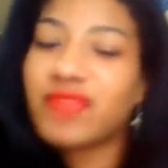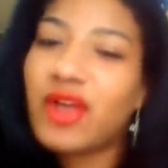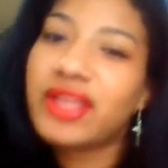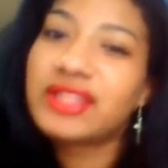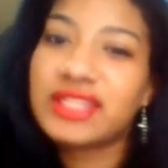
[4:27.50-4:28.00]
Go
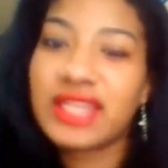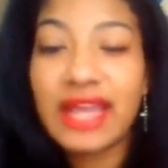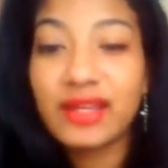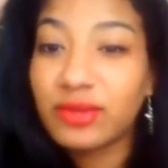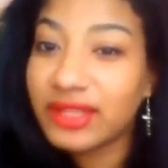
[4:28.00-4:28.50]
ahead, Tay
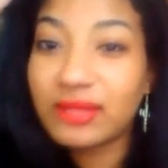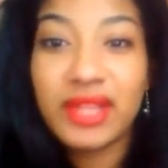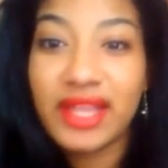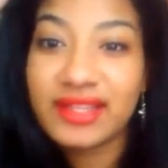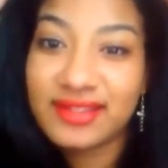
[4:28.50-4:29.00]
I don't like them
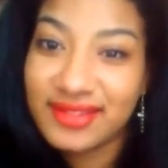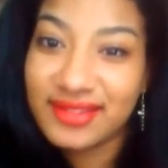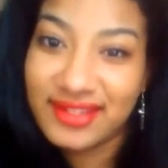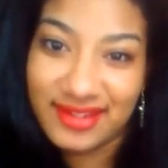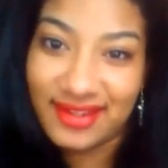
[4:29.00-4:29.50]
glasses on
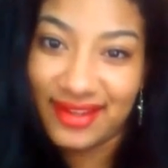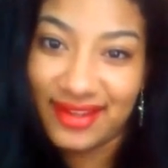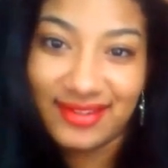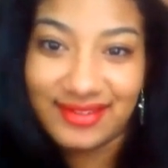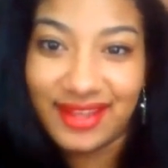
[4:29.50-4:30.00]
Tay Tay. I
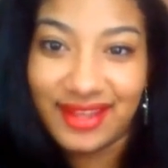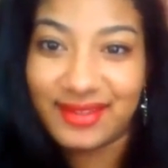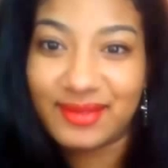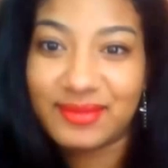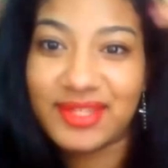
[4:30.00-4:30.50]
don't like
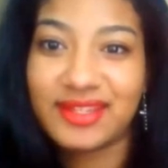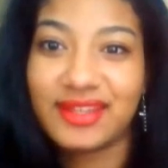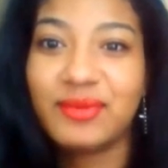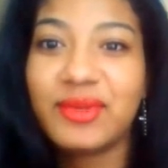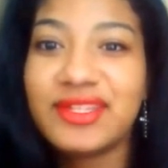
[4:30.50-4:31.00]
them, Tay
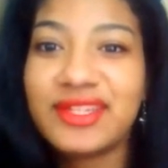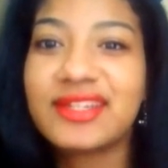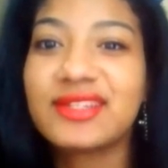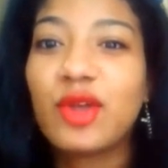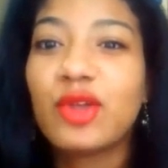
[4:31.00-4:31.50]
Tay. What are you
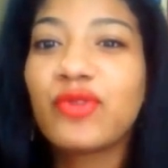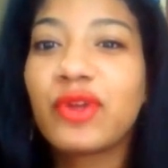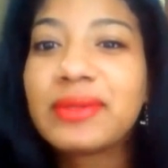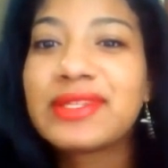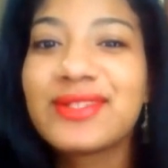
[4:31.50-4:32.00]
digging his nose
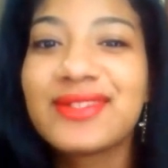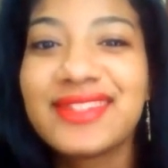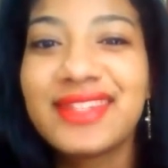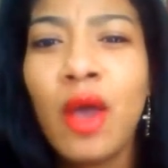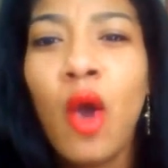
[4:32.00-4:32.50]
for? My
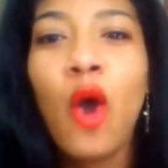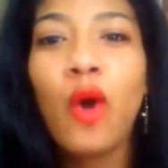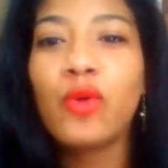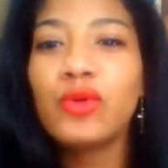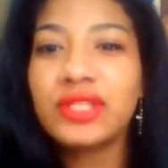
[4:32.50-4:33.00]
students did.
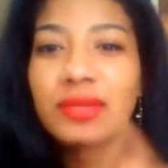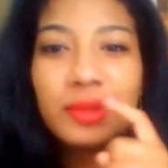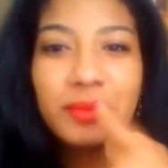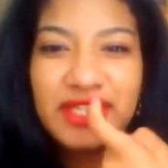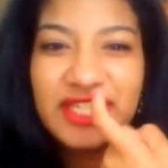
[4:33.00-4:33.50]
Oh, some of
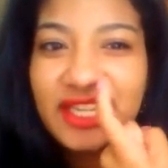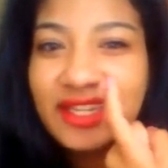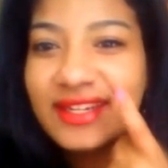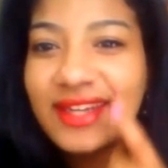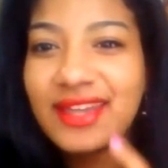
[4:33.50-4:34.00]
them
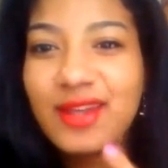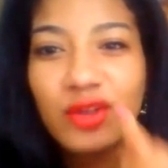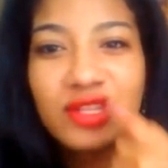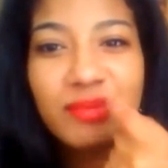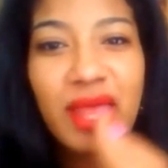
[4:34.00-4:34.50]
digging in their
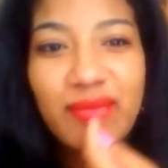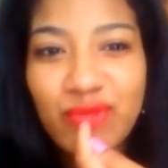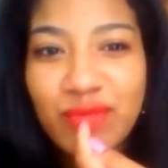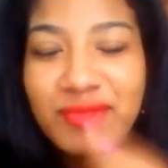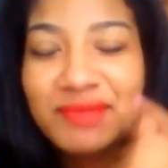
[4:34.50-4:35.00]
nose. They be like,
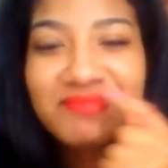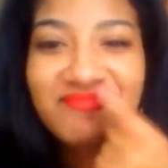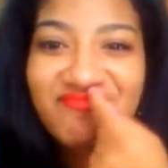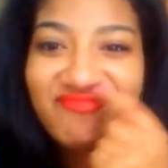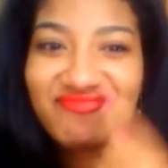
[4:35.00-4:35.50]

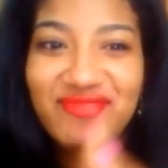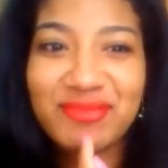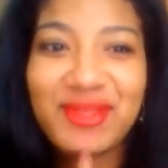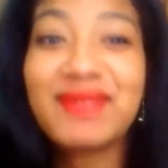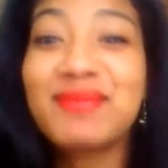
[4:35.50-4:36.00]

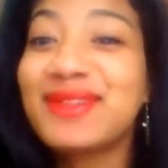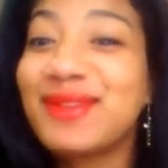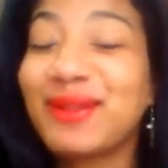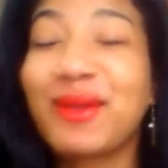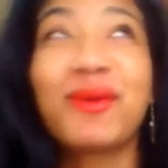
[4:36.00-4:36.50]
if we
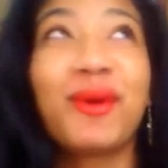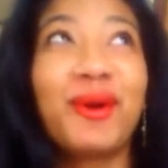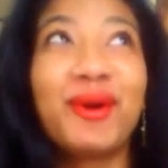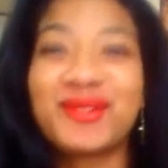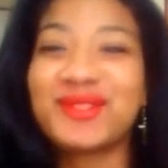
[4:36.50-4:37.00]
took the
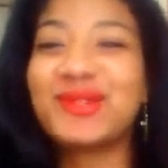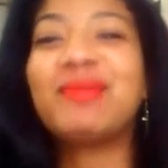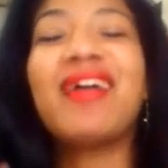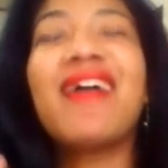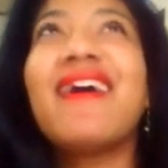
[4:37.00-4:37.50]
girl, still
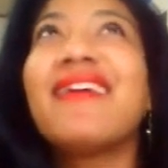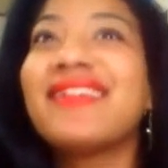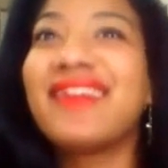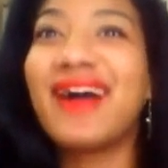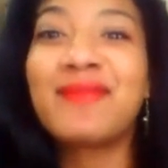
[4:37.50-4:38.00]
like,
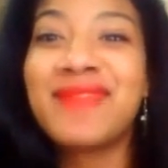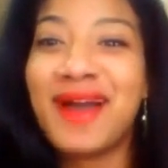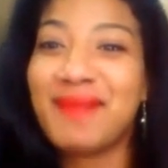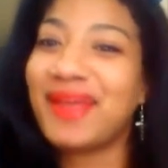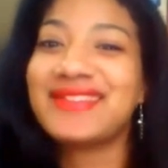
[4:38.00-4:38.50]
ugh, I'm
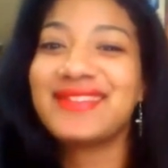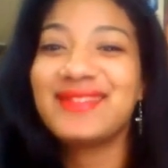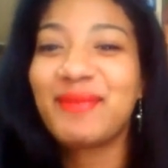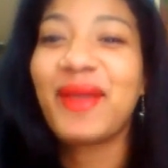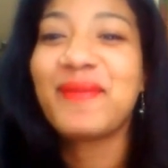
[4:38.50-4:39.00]
not passing
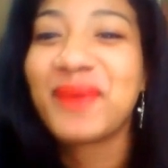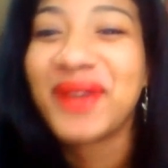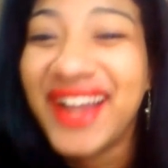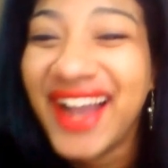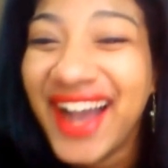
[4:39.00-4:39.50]
you a
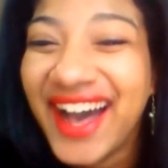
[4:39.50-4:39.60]
paper.